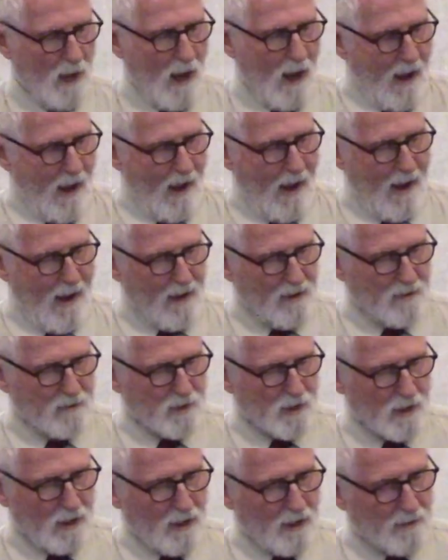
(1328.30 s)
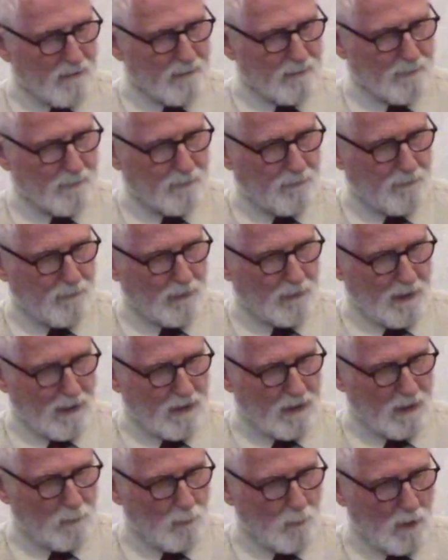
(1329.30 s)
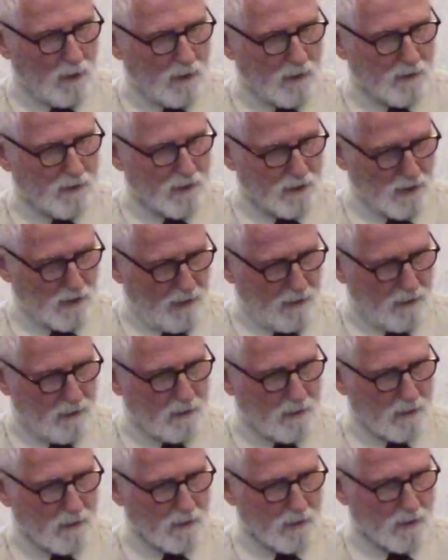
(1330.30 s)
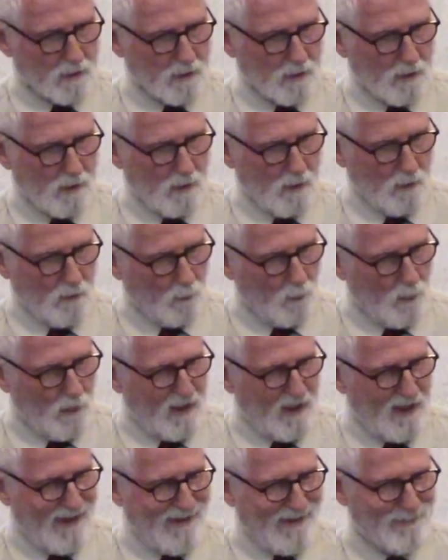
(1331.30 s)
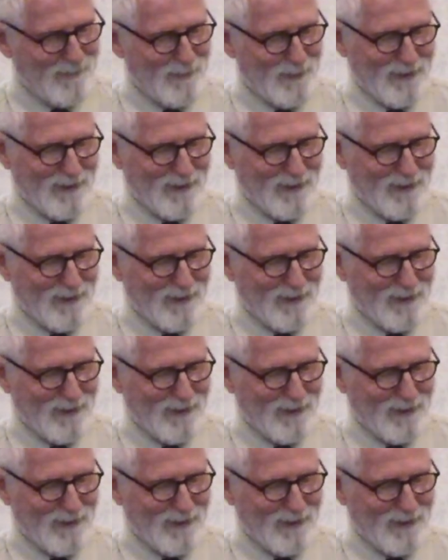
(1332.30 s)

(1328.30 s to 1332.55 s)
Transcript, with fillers: And if anyone sins, we have an